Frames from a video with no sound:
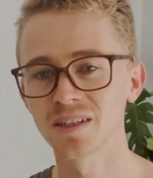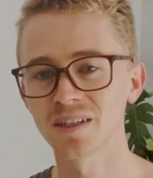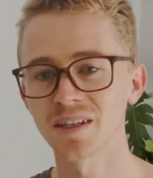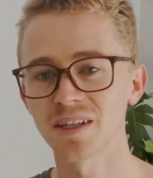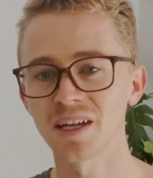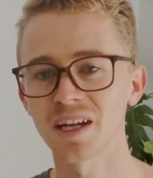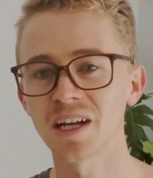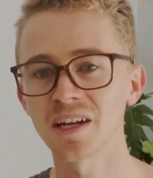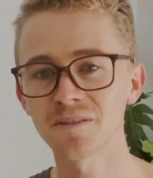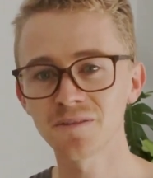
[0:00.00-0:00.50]

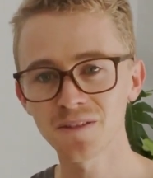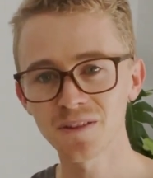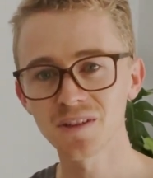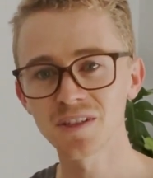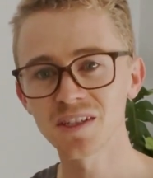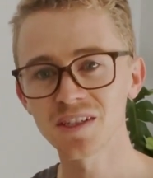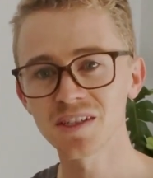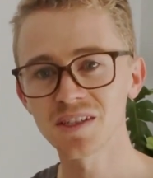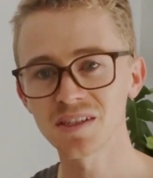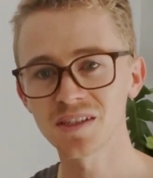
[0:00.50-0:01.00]
After
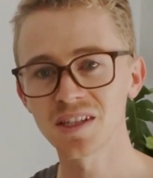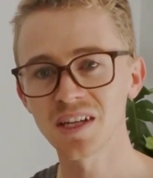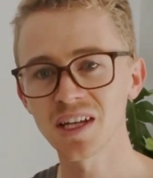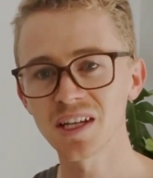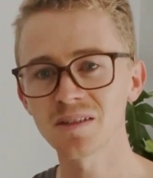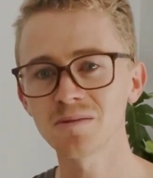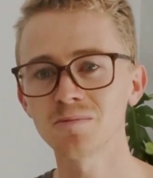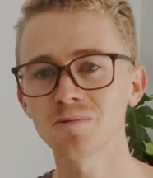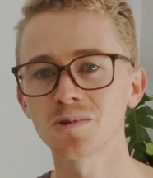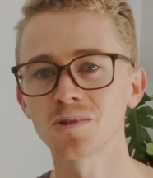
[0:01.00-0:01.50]
this is
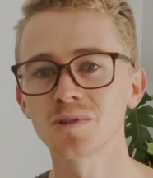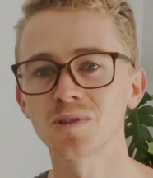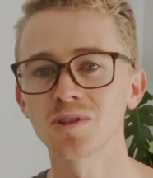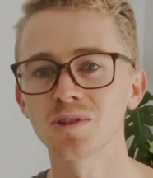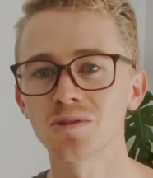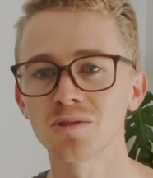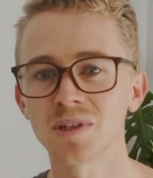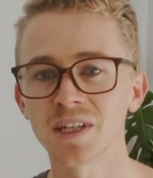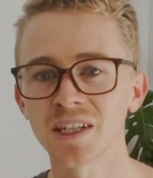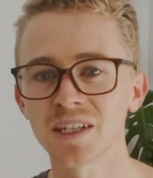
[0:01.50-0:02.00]
done, we'll do
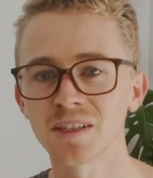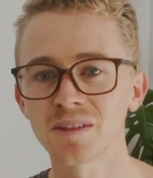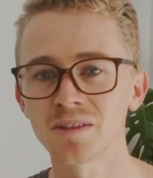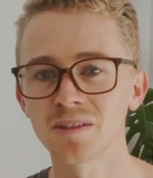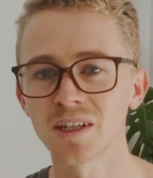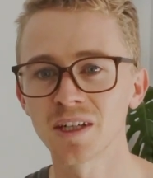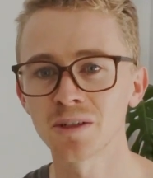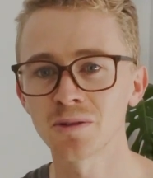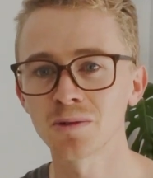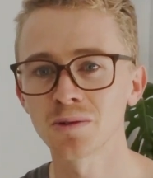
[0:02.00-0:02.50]

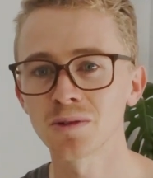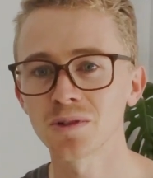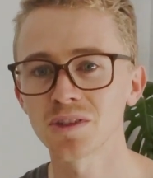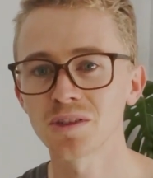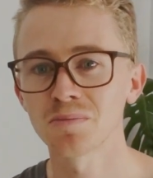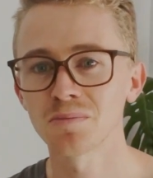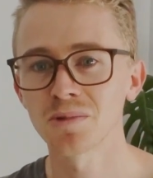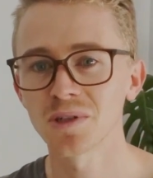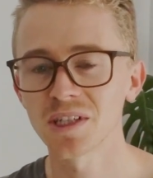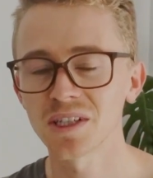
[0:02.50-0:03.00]
a
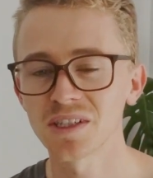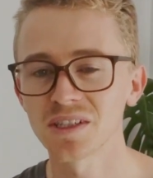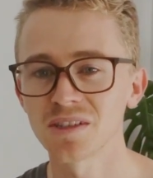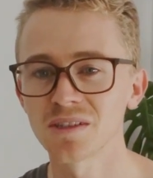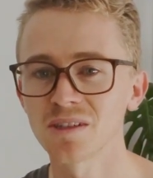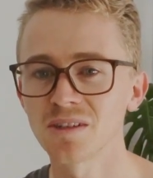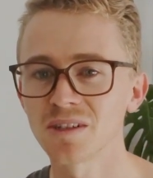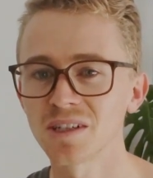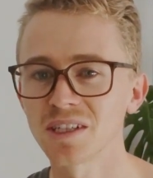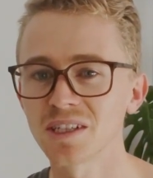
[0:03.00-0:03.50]
cross-brace
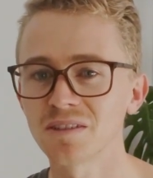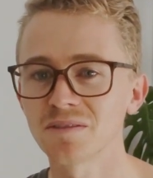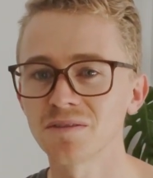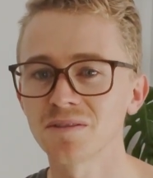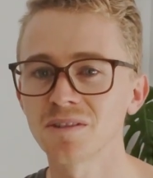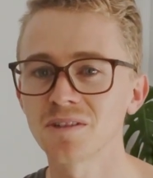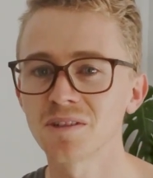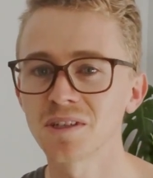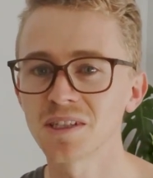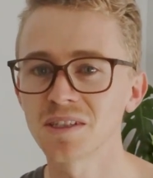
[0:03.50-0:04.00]
LiDAR
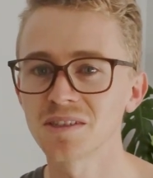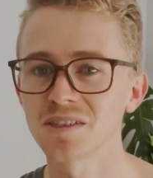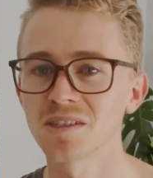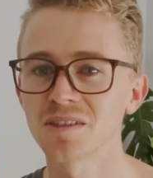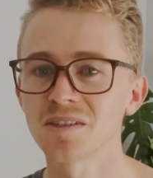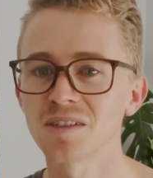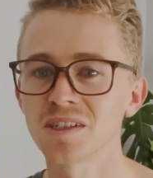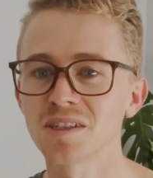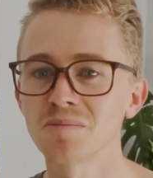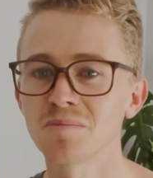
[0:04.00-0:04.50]
flight. So
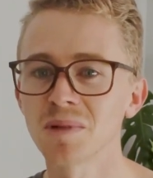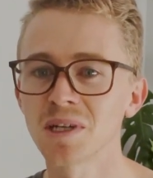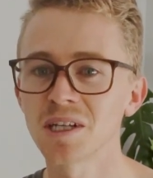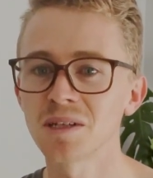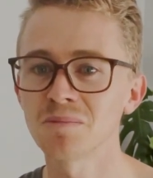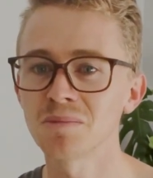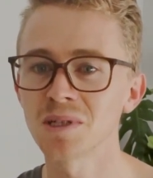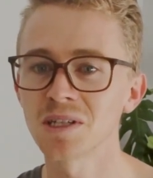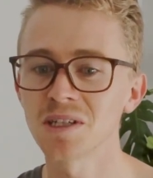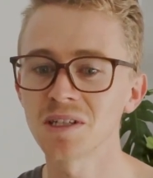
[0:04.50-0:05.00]
this may
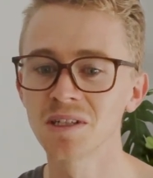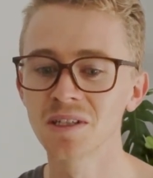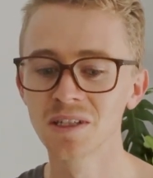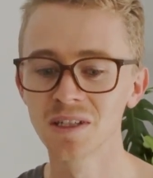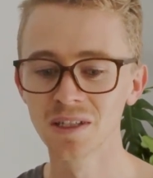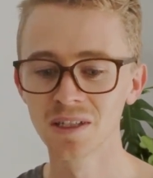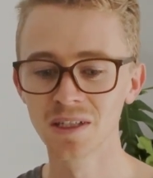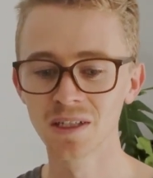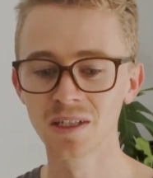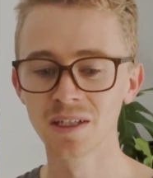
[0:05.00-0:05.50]
be
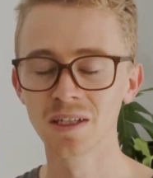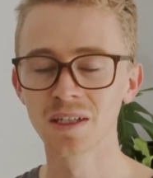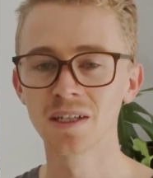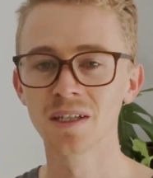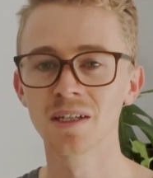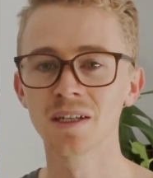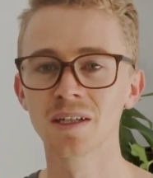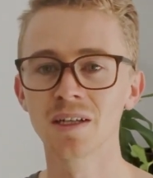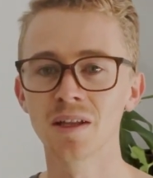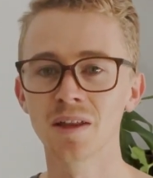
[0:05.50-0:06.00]

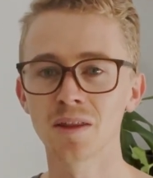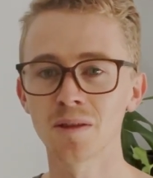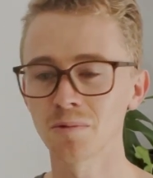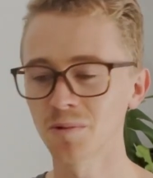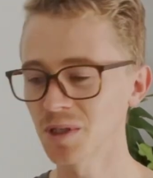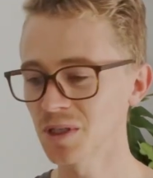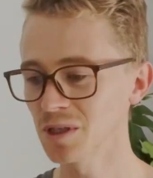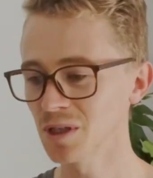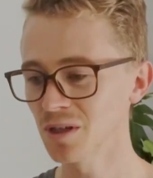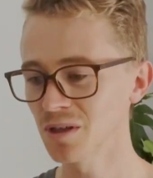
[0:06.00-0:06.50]

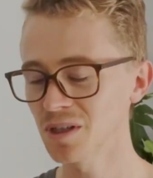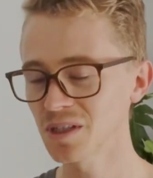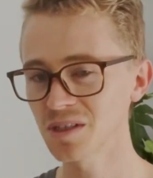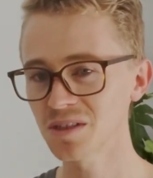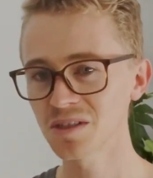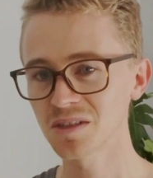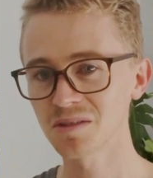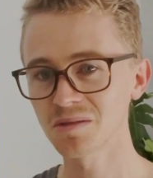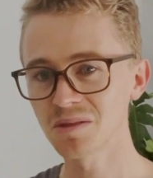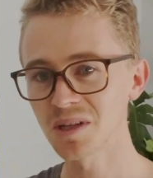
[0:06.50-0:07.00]
3
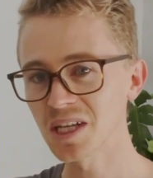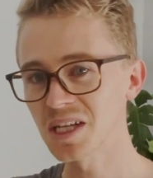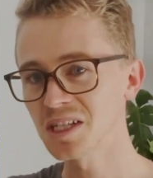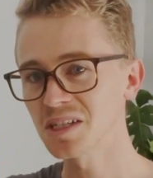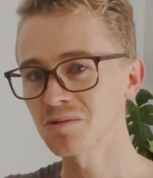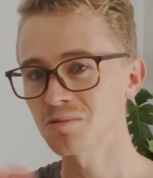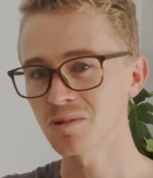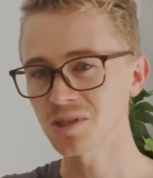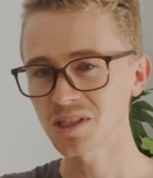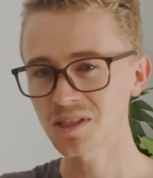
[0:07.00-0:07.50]
lines
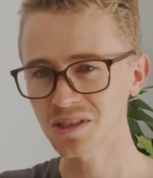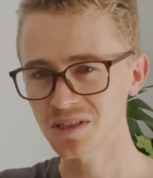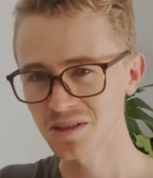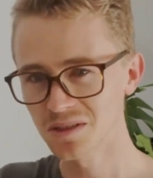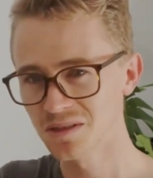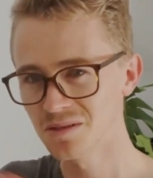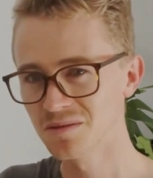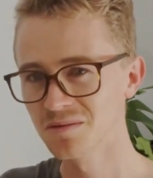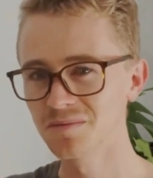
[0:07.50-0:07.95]
east-west,